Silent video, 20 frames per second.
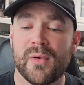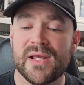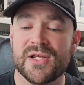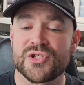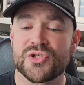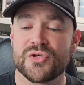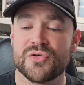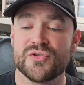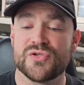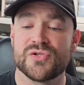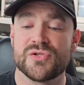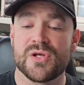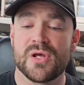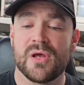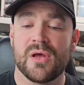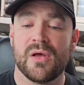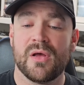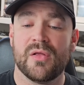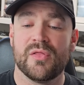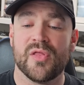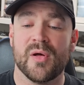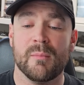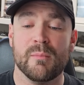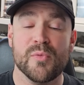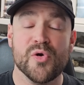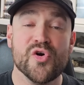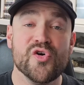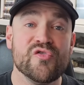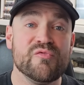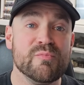issues the
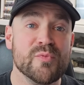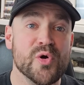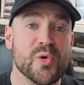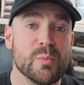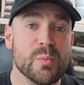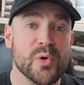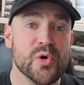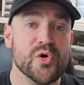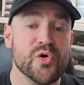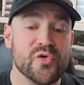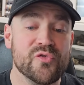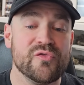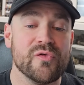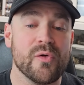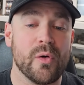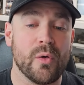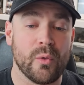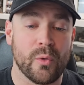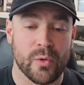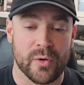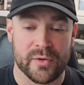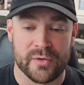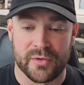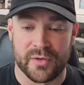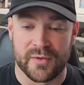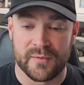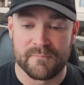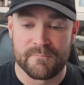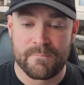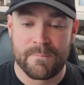move, move, move order.
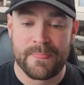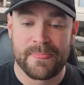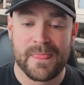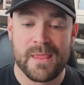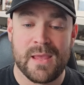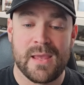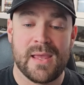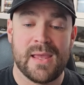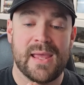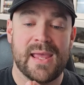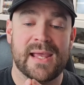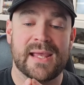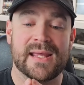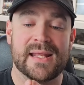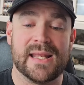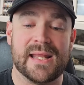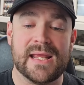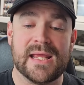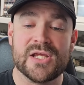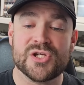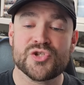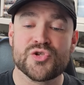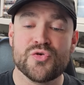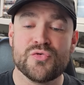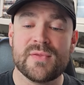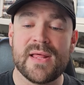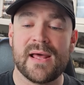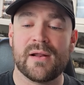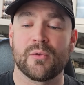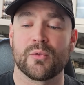It can issue
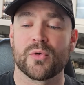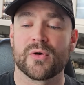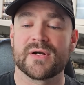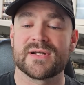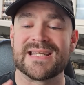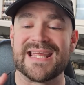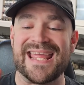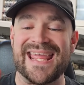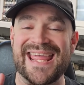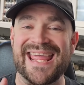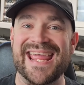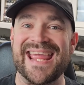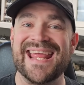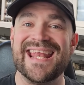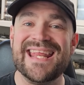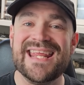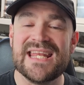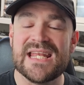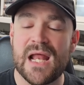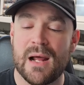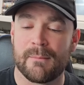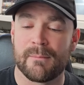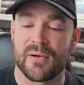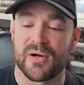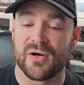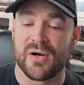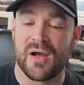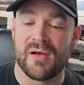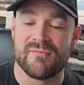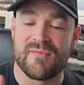that order to any
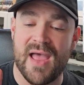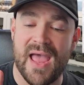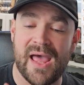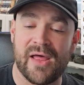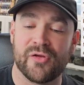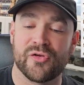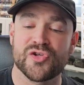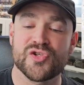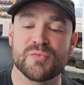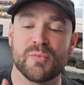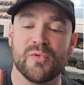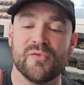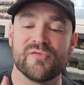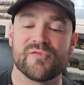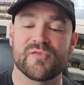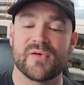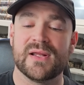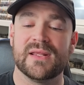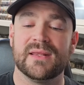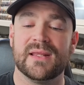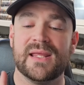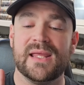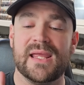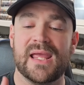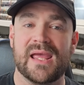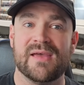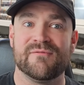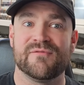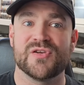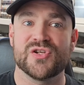number of eligible friendly
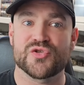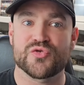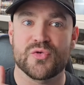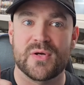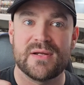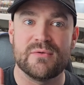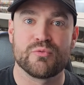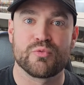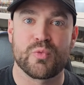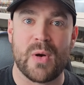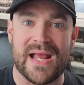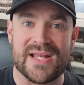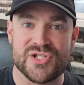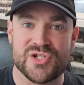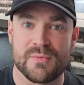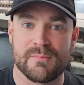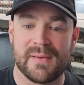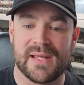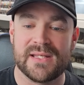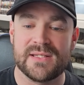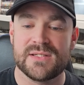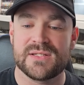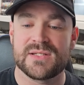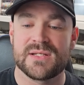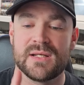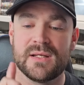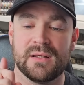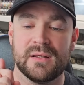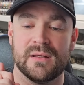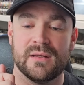infantry regiment
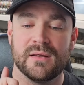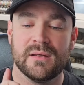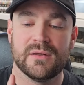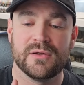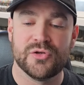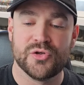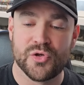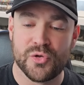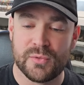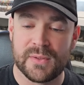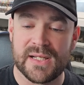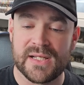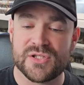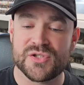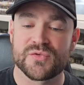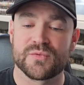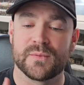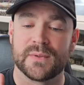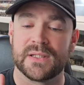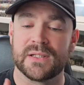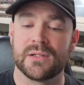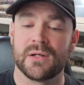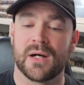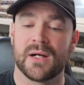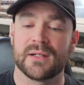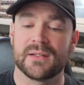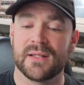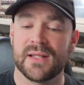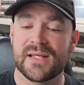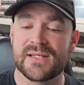units,
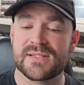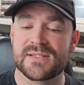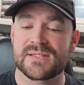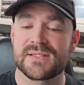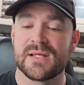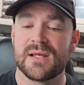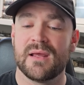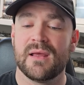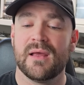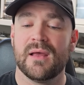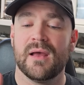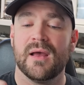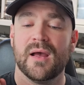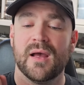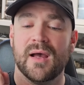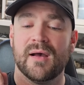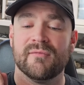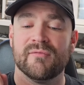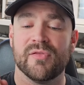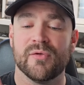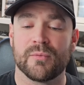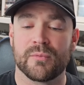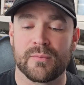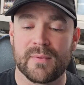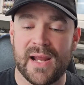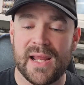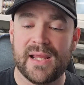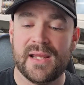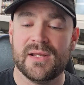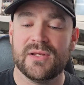regardless of the
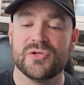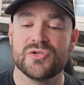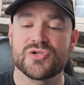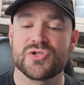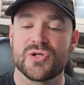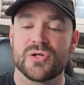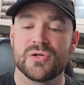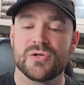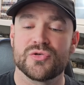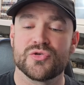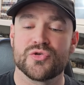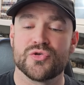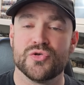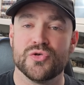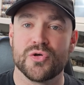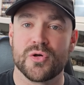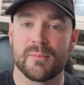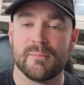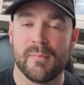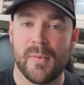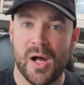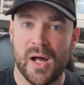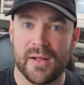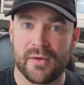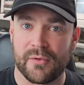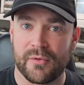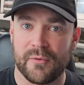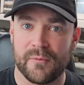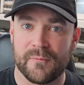range to your model.